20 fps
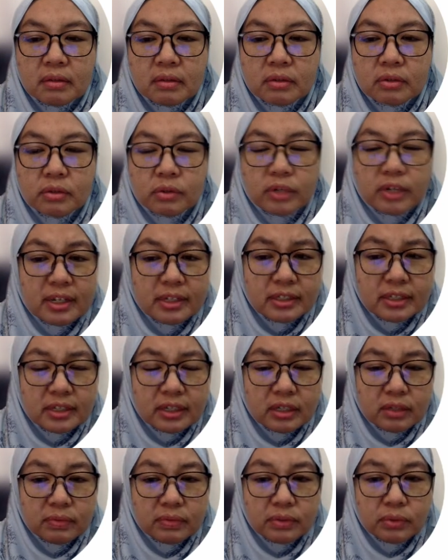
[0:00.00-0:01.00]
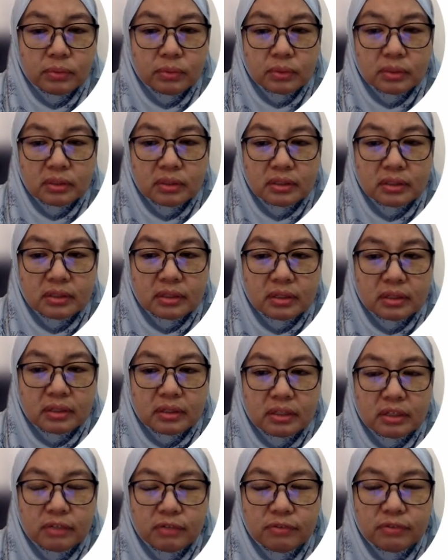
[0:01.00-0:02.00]
So each individuals
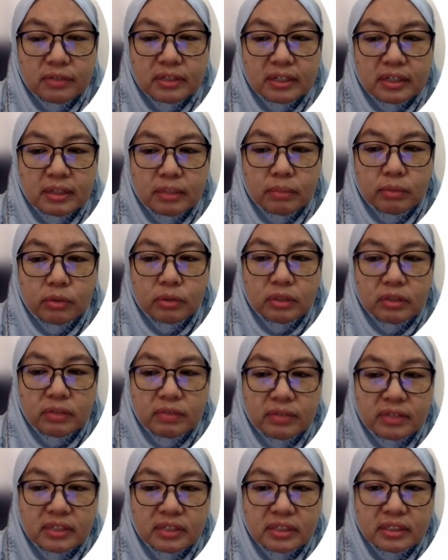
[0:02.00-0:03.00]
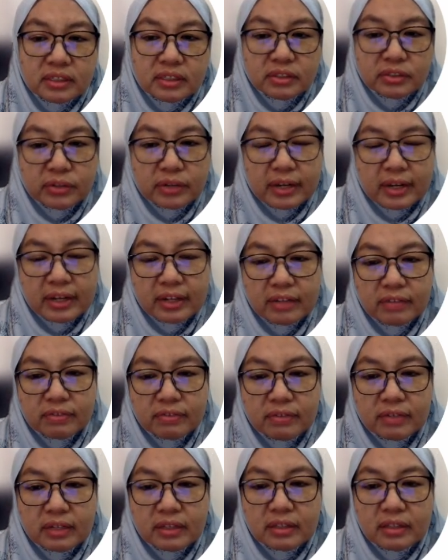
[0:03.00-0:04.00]
differ in motivational drive,
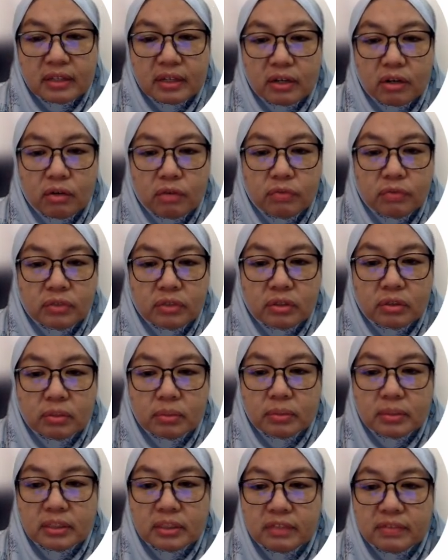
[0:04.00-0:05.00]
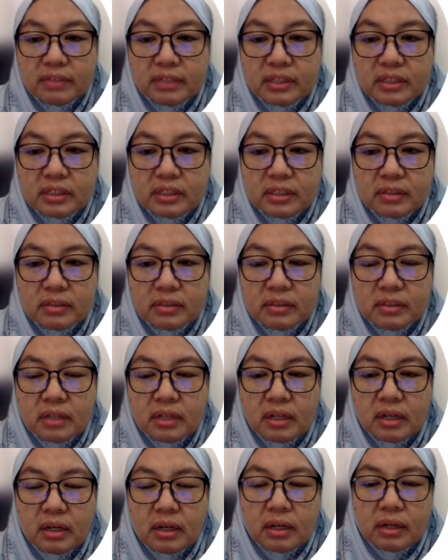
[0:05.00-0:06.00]
and their overall motivation
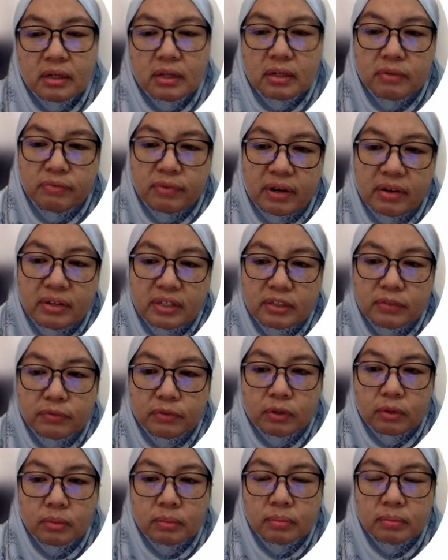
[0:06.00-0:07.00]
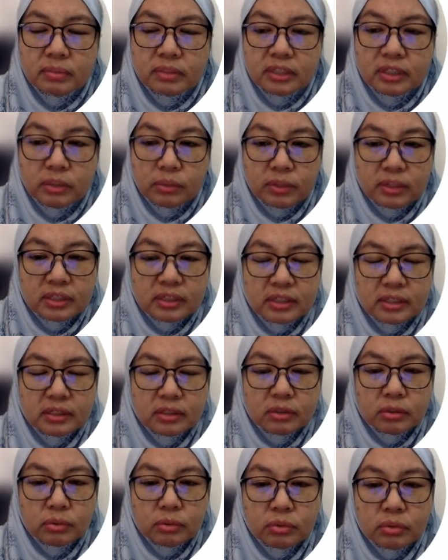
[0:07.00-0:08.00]
varies from situation
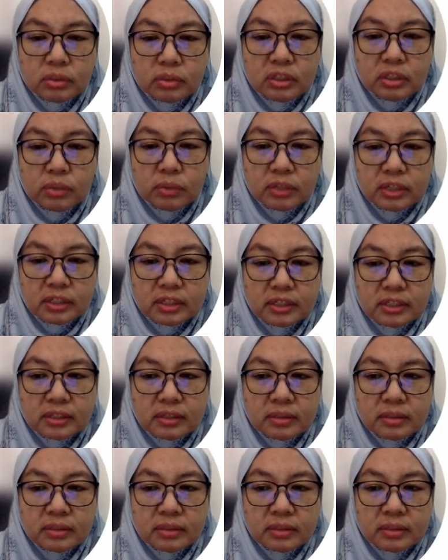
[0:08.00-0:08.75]
to situation.